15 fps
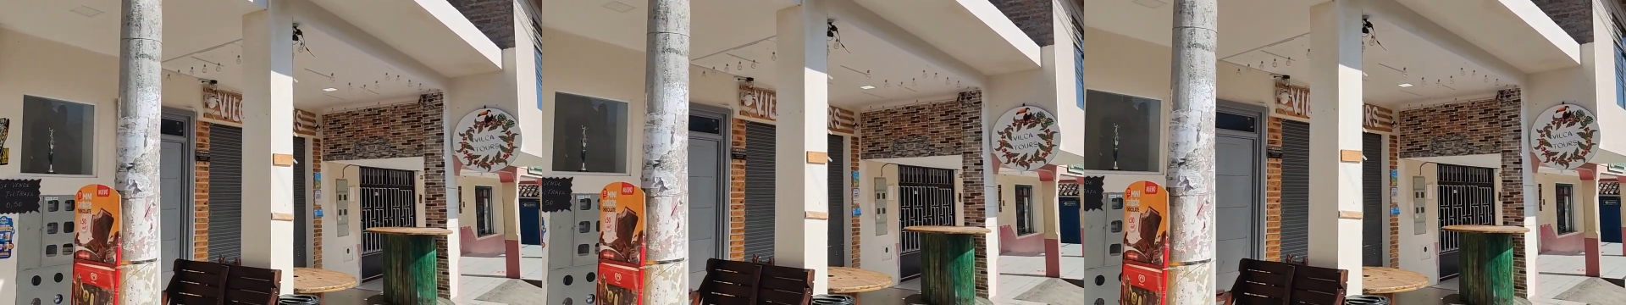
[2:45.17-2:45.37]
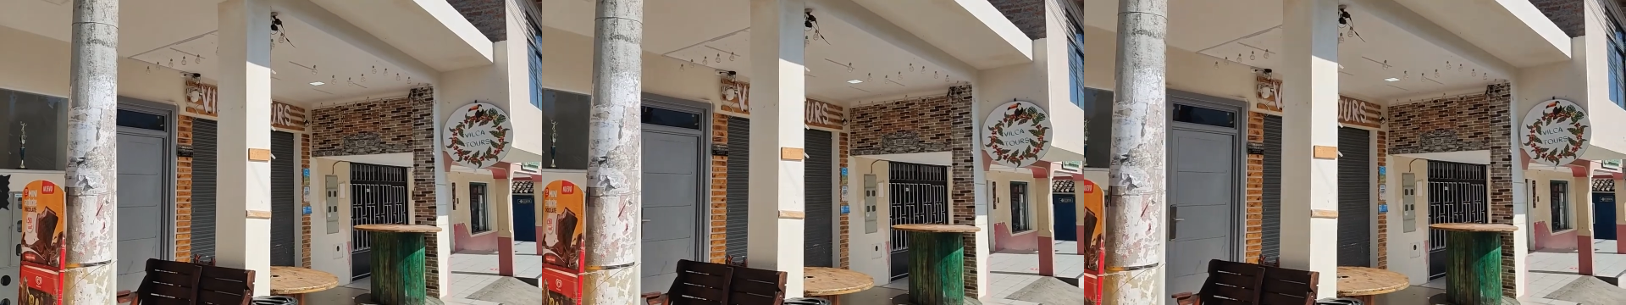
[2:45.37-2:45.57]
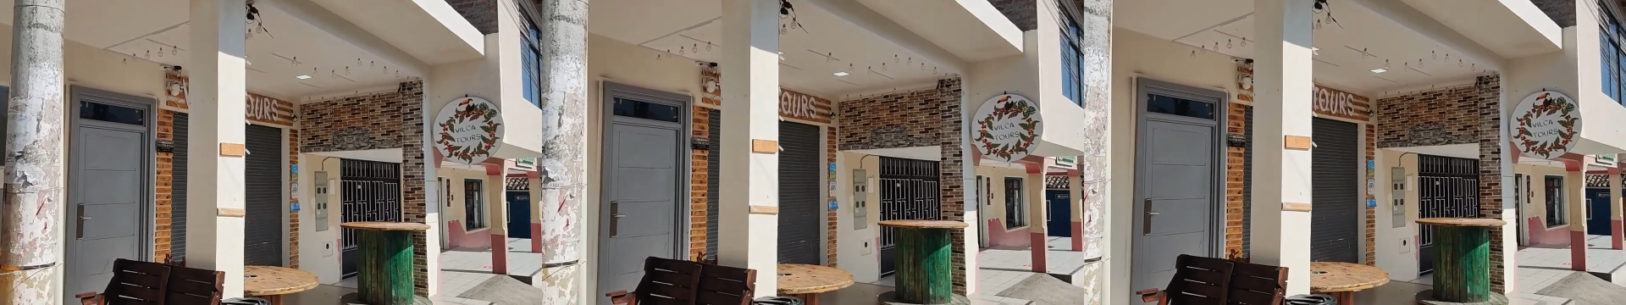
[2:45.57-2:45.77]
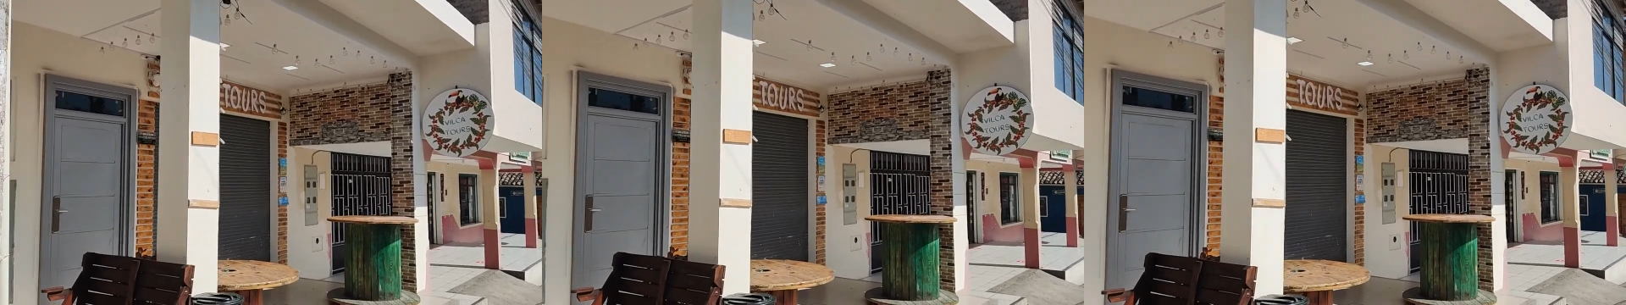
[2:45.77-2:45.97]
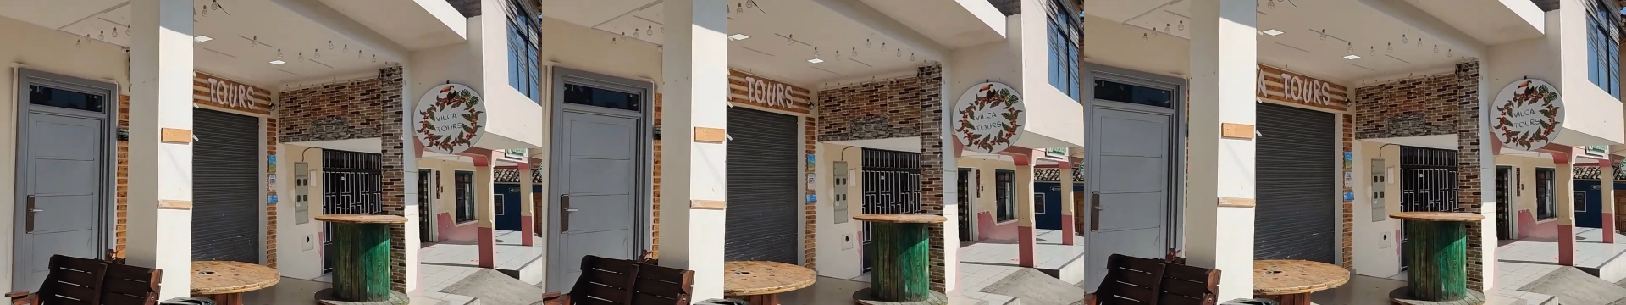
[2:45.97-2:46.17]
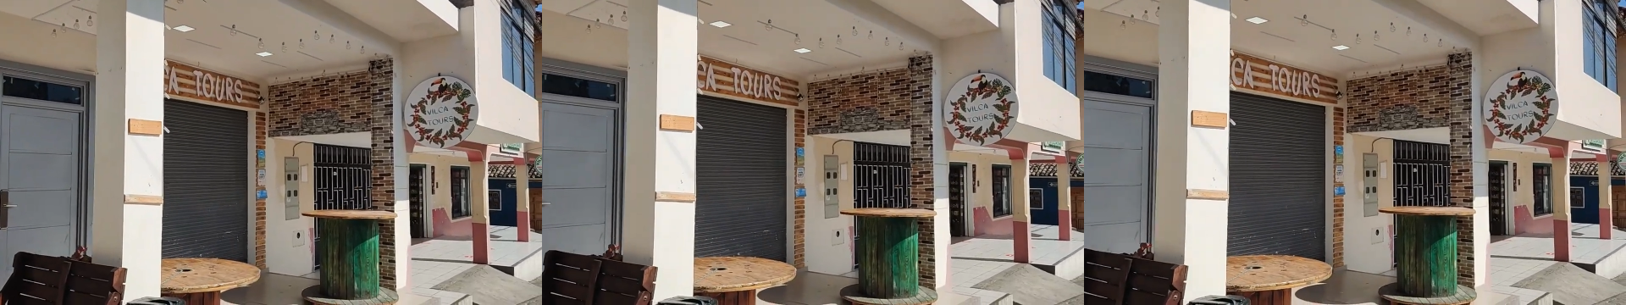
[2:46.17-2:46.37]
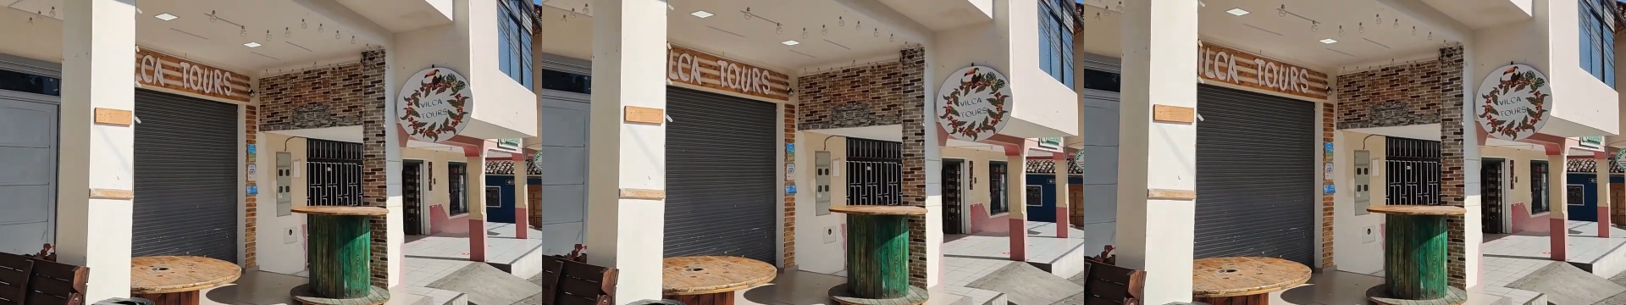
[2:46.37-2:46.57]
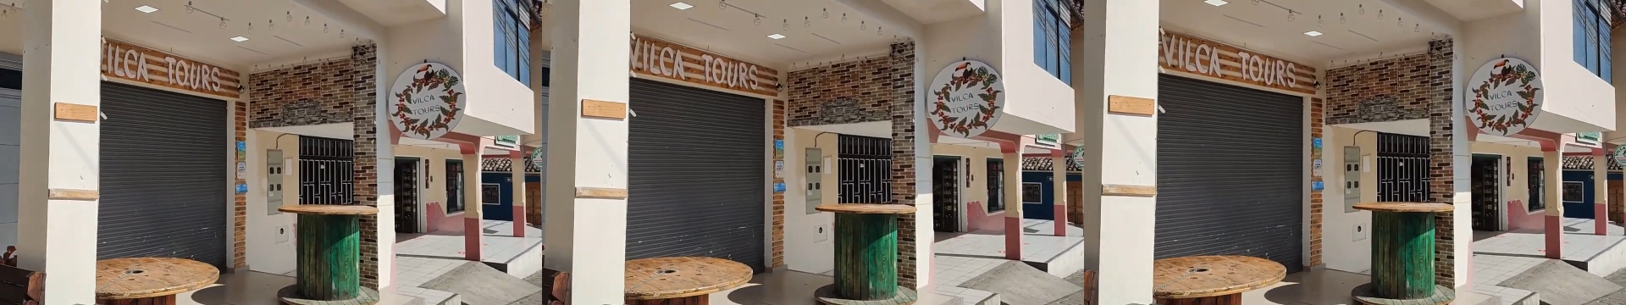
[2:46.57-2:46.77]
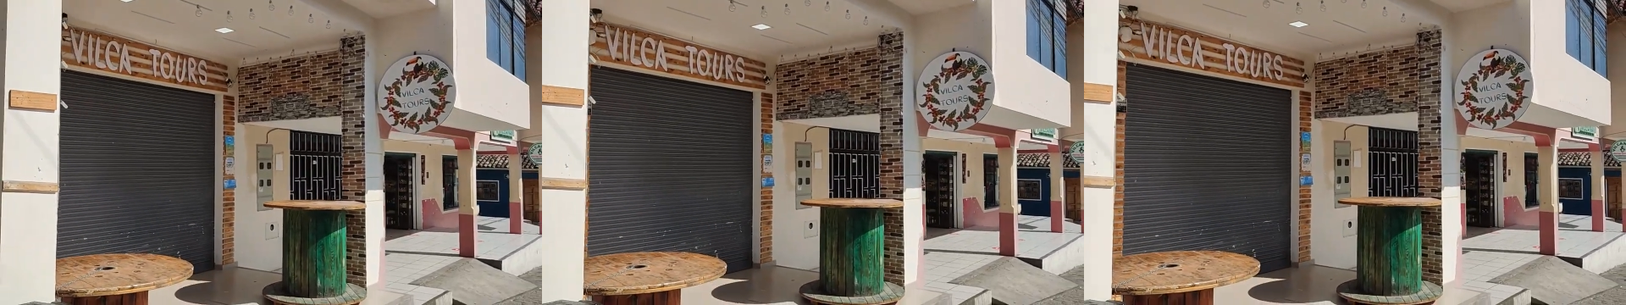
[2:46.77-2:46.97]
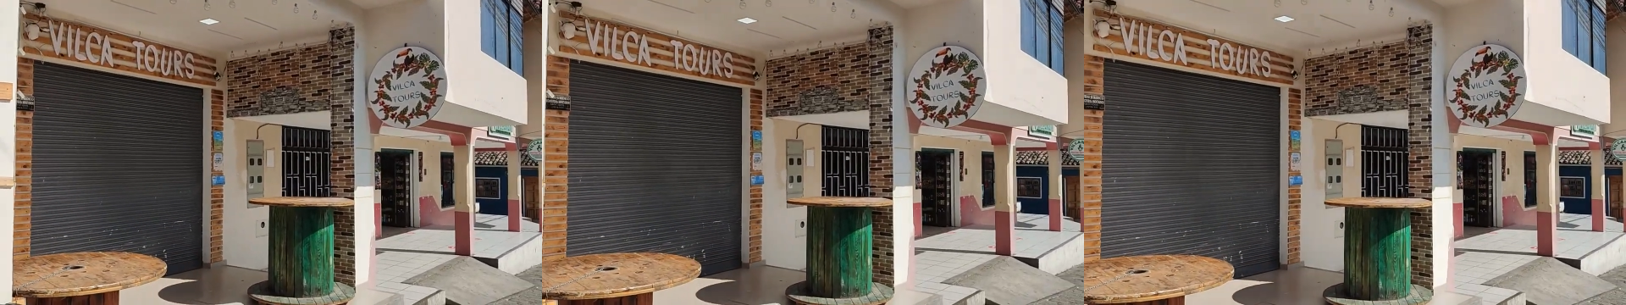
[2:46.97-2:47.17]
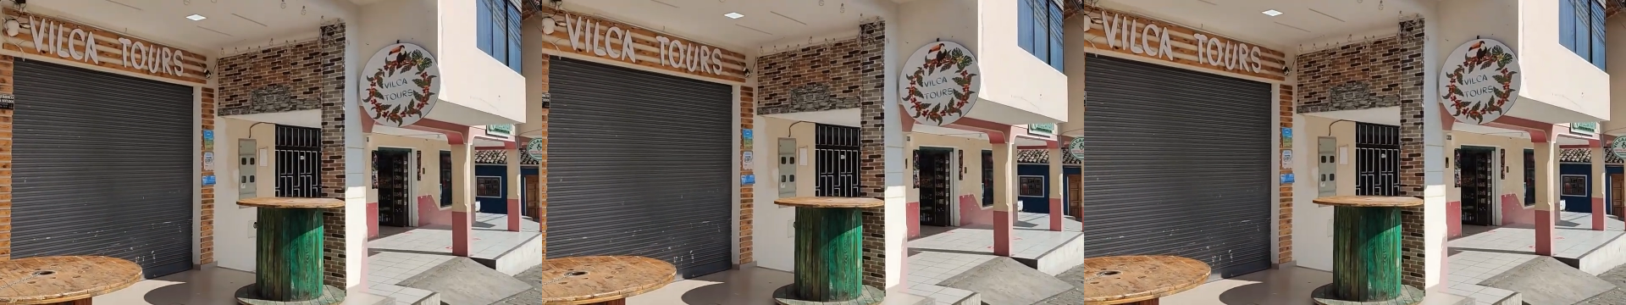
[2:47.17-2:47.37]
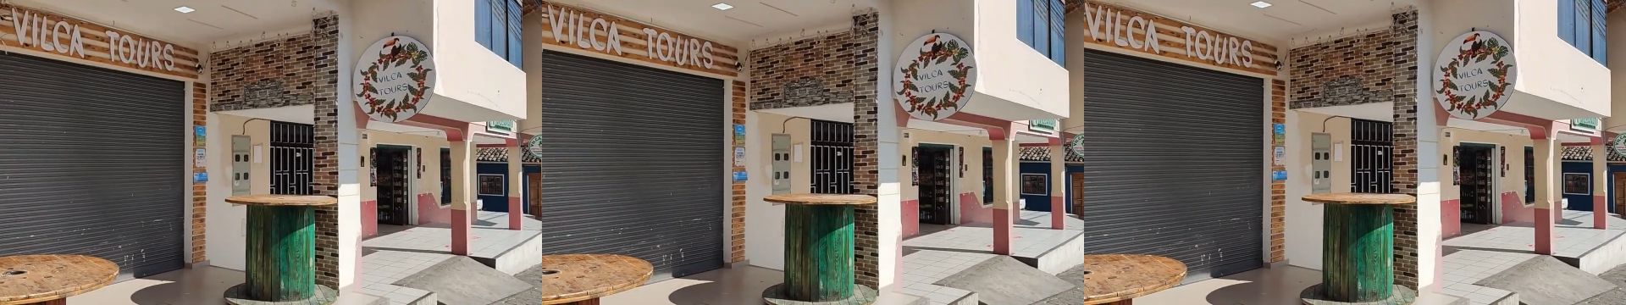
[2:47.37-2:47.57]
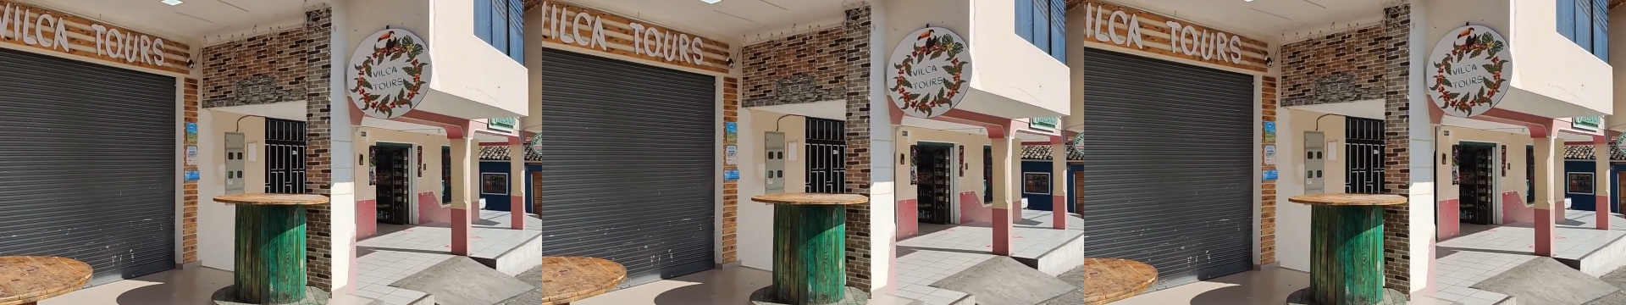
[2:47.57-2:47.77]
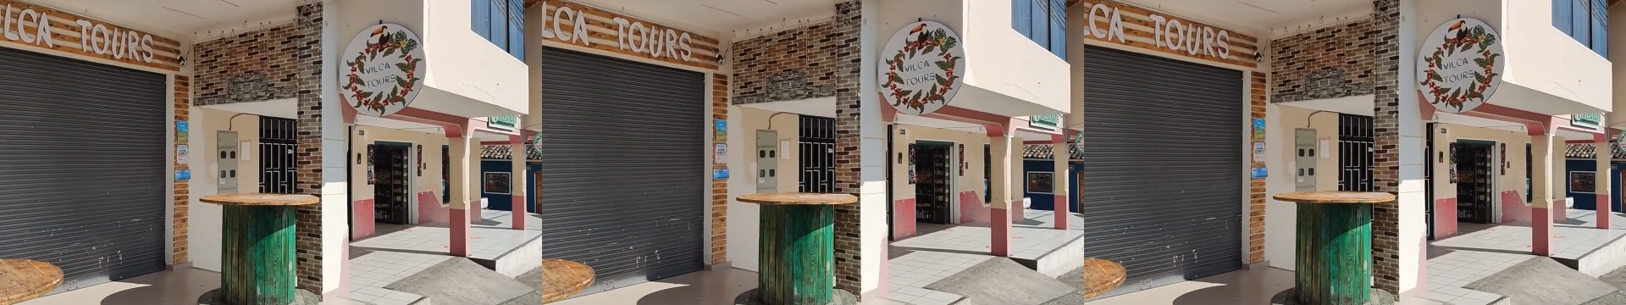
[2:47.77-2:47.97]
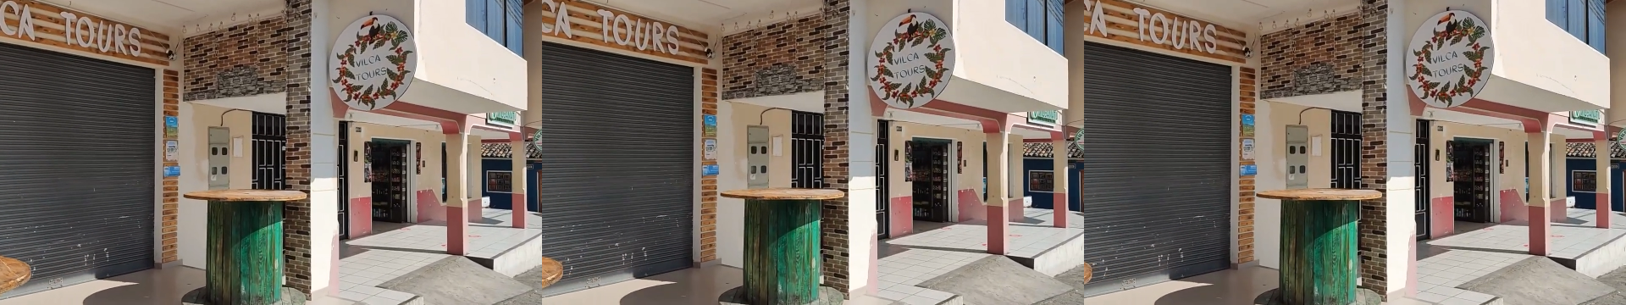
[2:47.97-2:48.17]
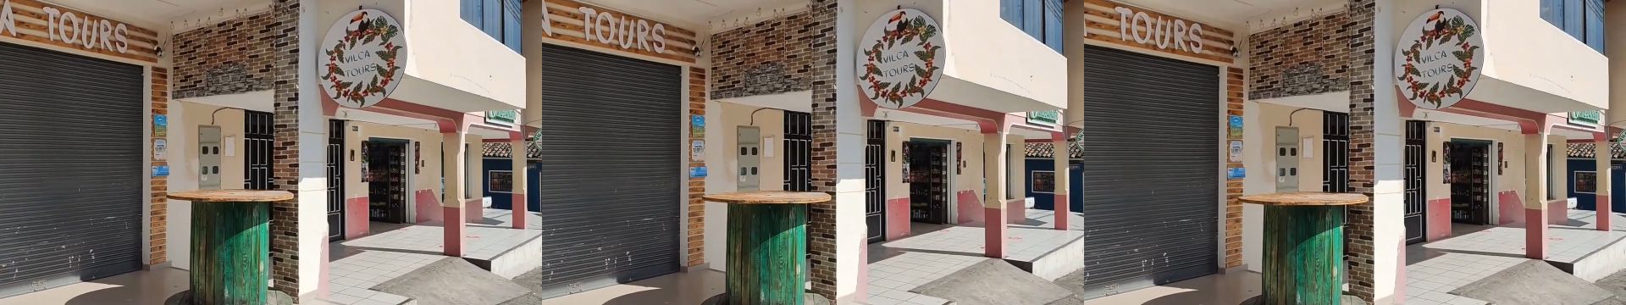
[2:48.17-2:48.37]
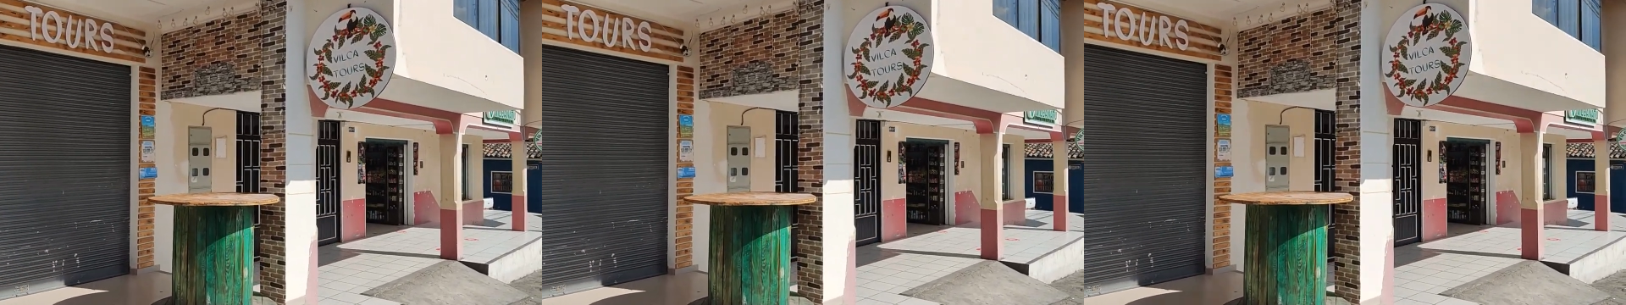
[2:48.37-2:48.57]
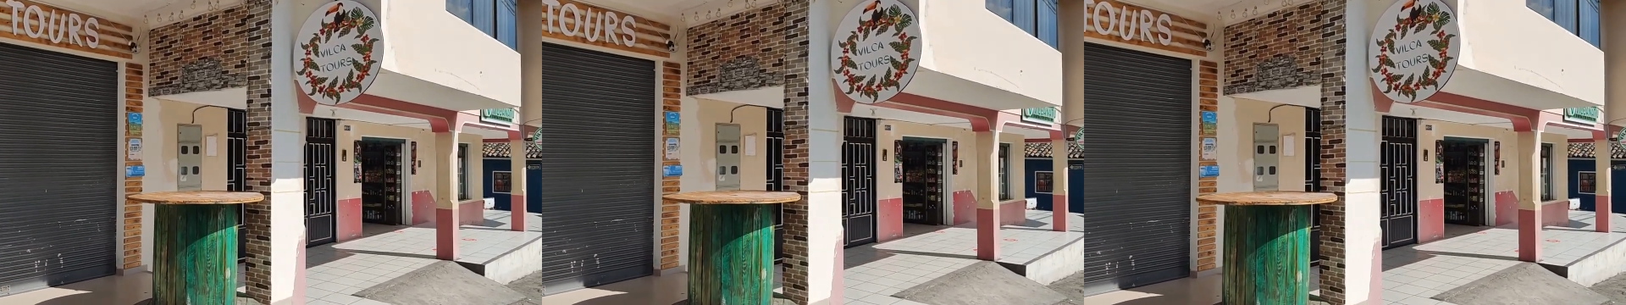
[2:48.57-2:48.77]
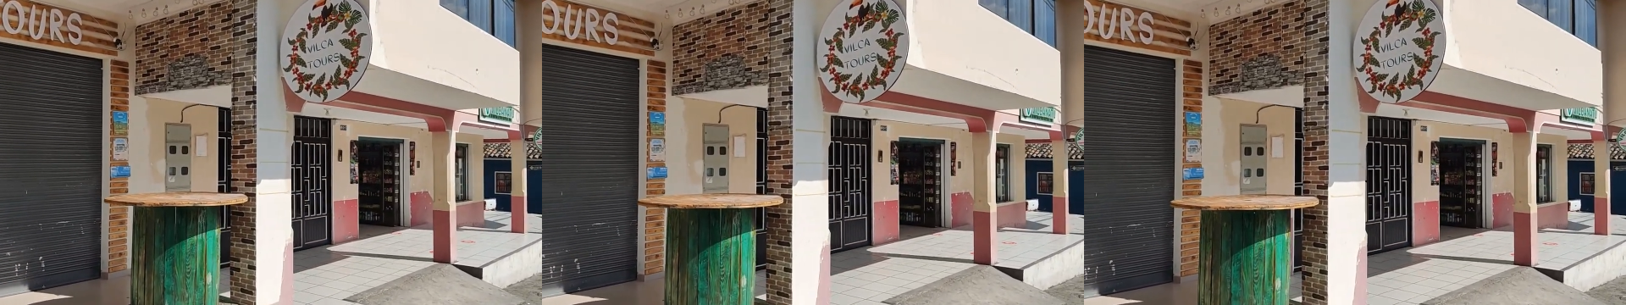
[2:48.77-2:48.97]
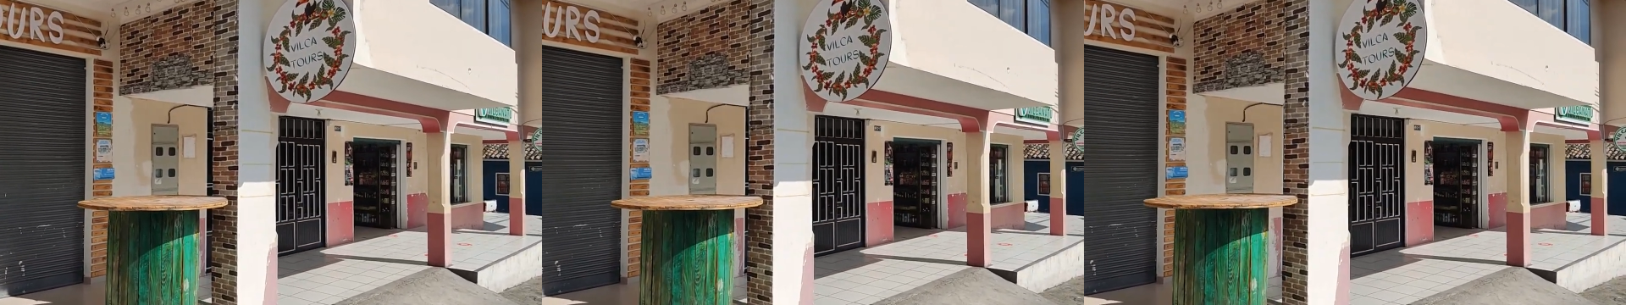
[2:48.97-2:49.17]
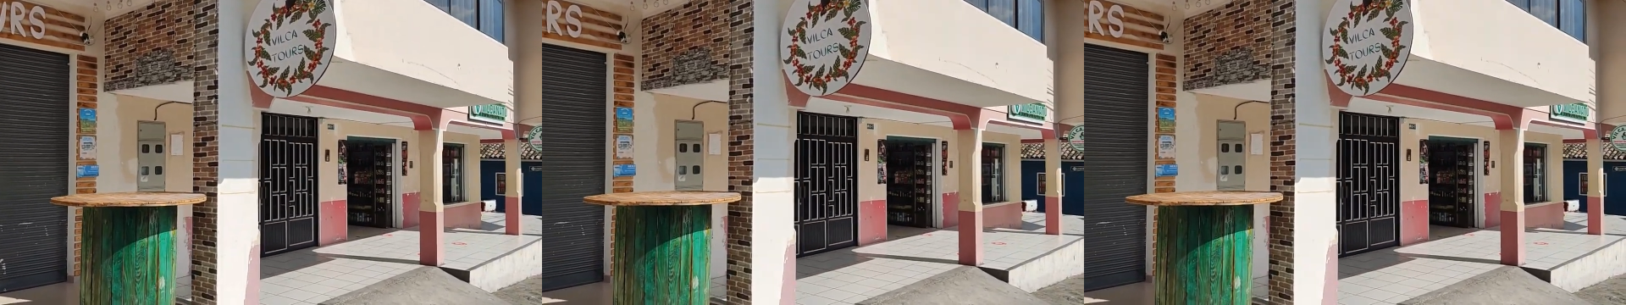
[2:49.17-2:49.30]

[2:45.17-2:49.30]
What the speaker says: [unreadable: no face in view]